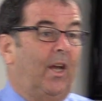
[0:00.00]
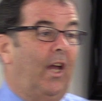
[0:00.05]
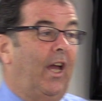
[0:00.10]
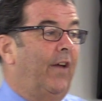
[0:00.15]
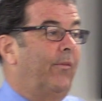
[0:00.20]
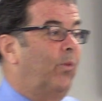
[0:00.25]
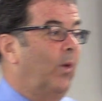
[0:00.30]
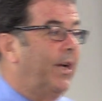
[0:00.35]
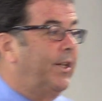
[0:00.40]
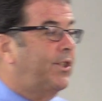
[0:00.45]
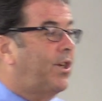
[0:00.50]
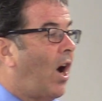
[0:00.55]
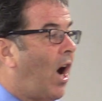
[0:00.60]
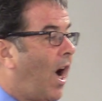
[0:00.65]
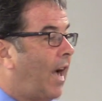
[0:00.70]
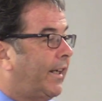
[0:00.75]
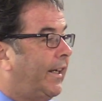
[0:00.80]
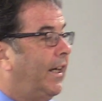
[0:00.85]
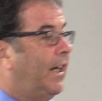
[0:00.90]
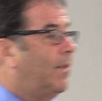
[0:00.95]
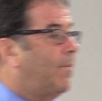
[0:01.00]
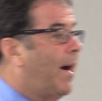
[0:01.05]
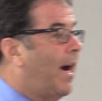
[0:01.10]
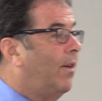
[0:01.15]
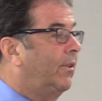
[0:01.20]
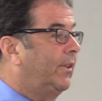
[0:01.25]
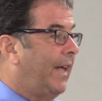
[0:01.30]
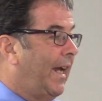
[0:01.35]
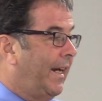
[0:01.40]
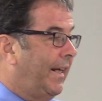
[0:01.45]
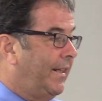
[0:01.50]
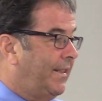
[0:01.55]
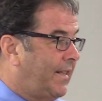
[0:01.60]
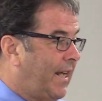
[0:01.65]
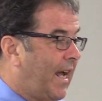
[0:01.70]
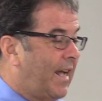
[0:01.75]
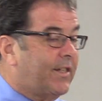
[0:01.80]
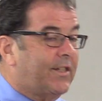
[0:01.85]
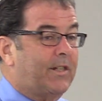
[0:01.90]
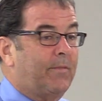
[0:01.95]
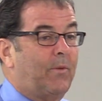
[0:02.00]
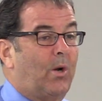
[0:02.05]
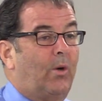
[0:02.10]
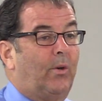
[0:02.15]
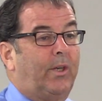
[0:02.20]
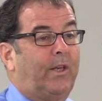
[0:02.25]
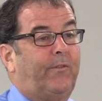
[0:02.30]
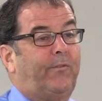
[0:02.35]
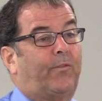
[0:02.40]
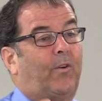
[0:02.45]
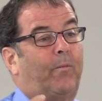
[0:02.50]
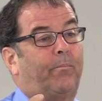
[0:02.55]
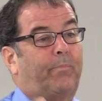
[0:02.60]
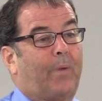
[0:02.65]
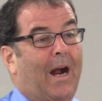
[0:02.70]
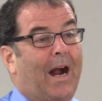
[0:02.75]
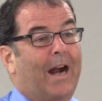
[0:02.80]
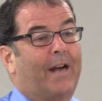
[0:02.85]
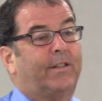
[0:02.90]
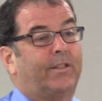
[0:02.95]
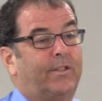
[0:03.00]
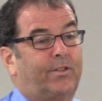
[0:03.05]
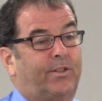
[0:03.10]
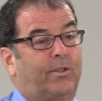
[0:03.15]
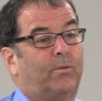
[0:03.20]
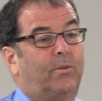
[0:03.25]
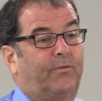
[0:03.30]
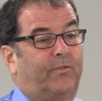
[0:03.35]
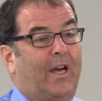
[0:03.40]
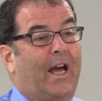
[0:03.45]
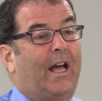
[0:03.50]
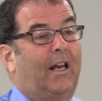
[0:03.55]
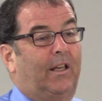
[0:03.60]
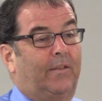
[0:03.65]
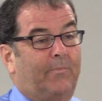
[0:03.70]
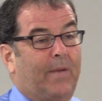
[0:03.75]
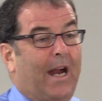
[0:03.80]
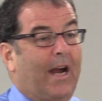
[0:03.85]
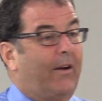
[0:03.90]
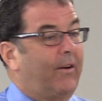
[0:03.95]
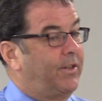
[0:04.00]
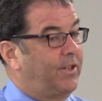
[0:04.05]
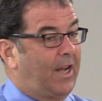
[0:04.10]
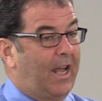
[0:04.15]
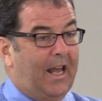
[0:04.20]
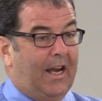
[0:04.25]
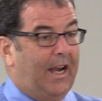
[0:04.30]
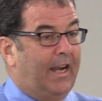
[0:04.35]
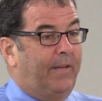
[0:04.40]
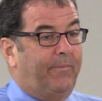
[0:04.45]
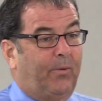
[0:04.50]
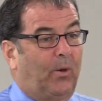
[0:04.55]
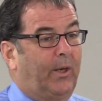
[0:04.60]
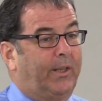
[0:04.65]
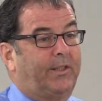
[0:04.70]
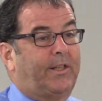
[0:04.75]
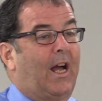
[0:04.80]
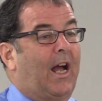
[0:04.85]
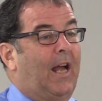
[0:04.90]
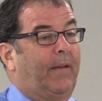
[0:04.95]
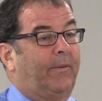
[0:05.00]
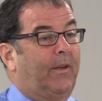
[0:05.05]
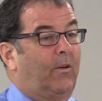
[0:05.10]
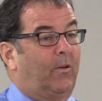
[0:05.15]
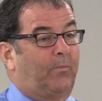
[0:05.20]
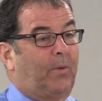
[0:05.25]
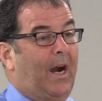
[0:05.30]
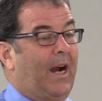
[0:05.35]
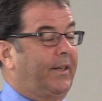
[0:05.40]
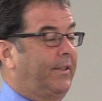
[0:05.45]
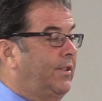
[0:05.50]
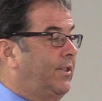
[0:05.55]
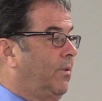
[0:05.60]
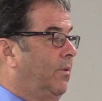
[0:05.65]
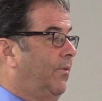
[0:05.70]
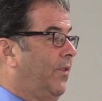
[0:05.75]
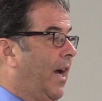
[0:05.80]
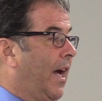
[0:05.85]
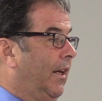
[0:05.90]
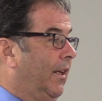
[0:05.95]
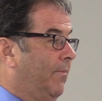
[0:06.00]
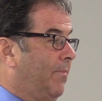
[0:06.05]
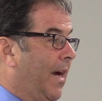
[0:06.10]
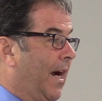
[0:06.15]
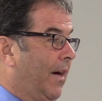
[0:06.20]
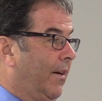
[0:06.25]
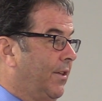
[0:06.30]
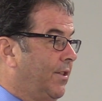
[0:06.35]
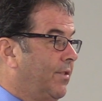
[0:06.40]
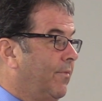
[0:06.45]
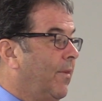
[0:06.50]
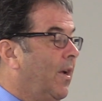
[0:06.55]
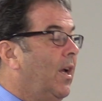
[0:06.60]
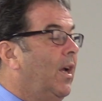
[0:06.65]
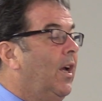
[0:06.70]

If we're talking about getting testimony from partners to a valid marriage, at any point in time they were partners to a valid marriage,